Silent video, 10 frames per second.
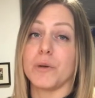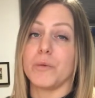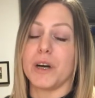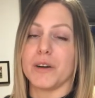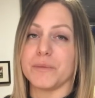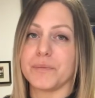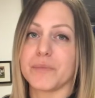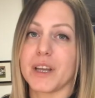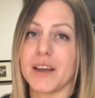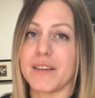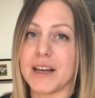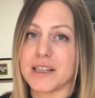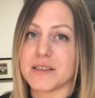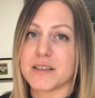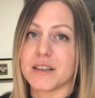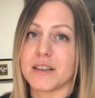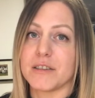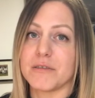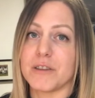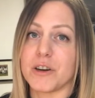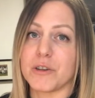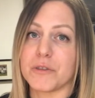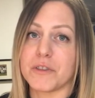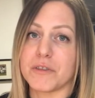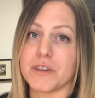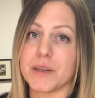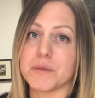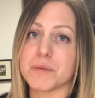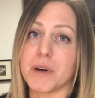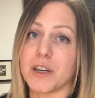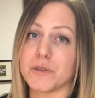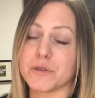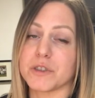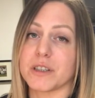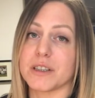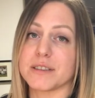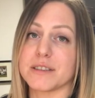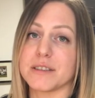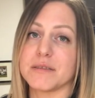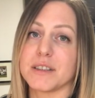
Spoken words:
Well, that's far off the famous Bahnhofstrasse,